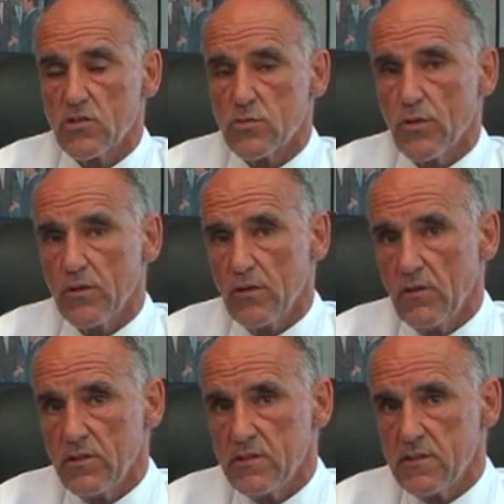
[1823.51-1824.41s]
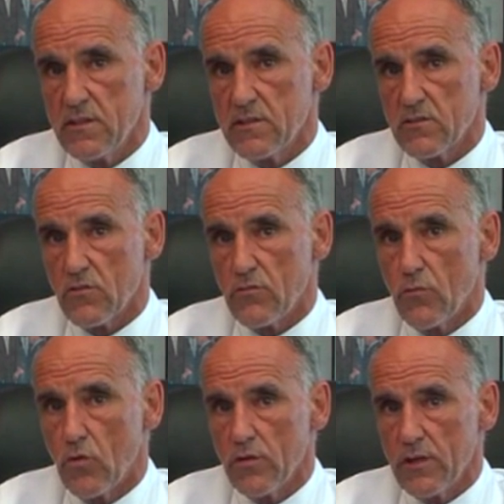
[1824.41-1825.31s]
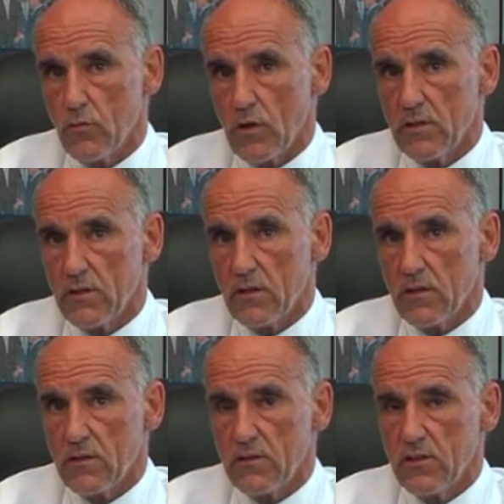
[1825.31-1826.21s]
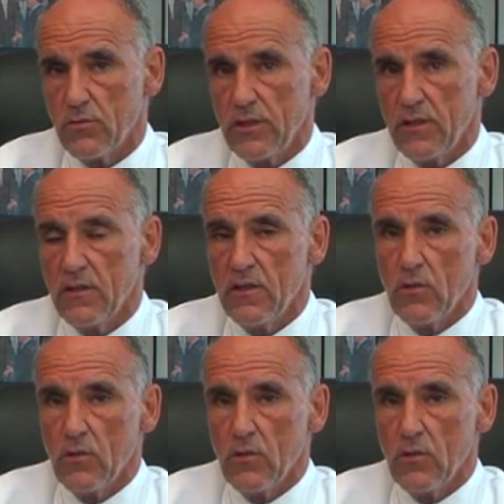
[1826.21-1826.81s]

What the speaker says: or spondylolisthesis of more than 1 degree